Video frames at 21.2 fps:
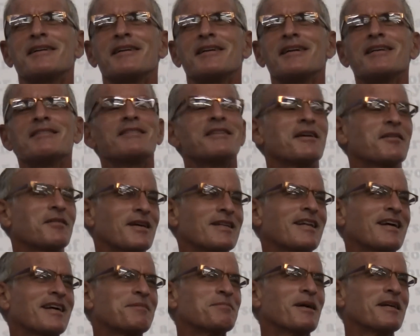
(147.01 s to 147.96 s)
Even though I
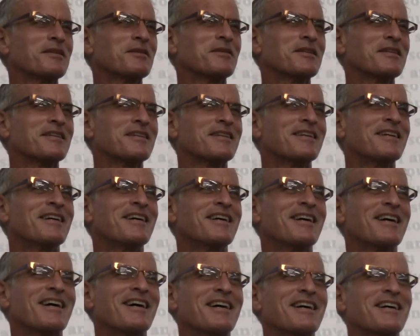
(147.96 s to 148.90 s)
like my lawyer.
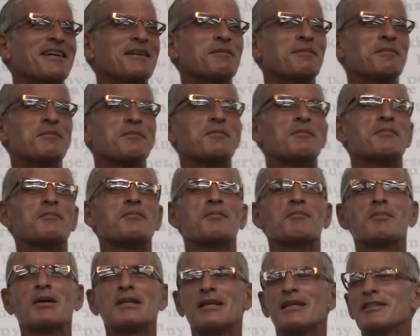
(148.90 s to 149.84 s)

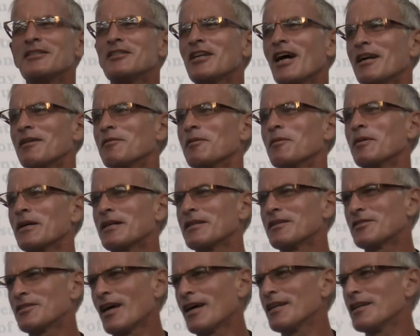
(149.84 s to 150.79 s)
But in general, we can
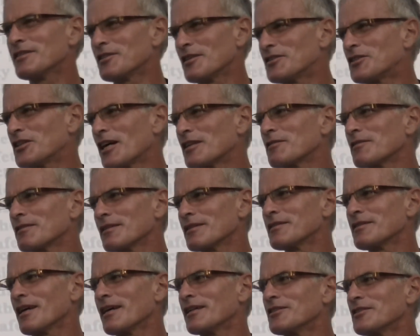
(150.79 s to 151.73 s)
say there's a
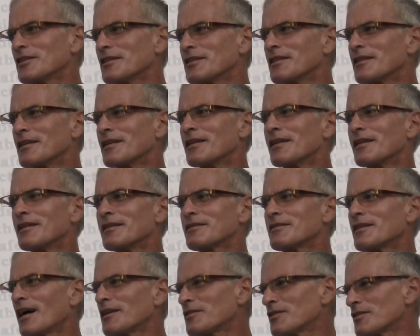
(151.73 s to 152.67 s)
generalization. It's
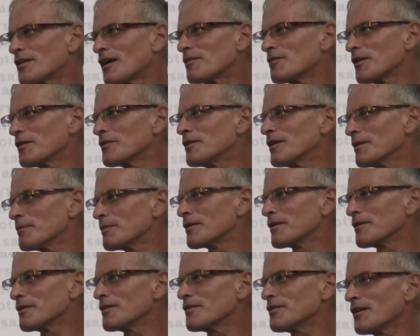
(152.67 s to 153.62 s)
not
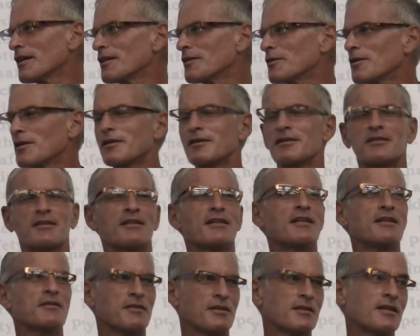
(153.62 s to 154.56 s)
stereotypical to say lawyers are
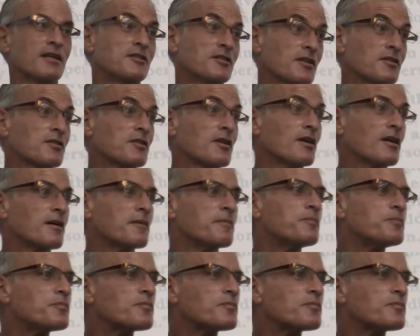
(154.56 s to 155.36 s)
evil. They just are.